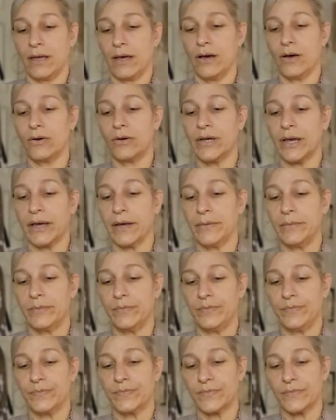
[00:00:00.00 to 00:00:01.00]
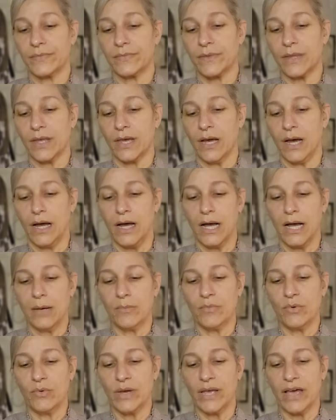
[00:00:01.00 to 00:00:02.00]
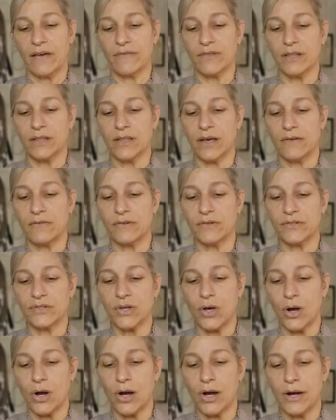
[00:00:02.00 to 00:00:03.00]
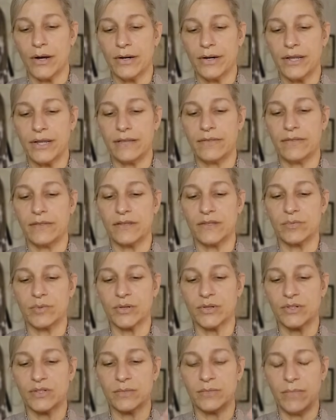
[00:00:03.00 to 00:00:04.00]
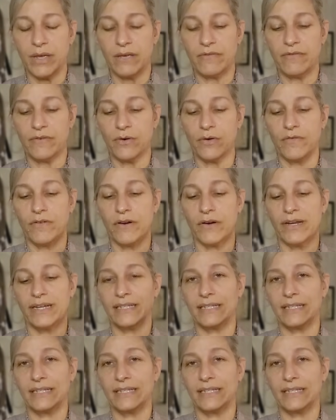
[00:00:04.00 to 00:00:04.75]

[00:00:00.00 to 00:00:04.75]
Okay. We have the Lover's card. This person may feel very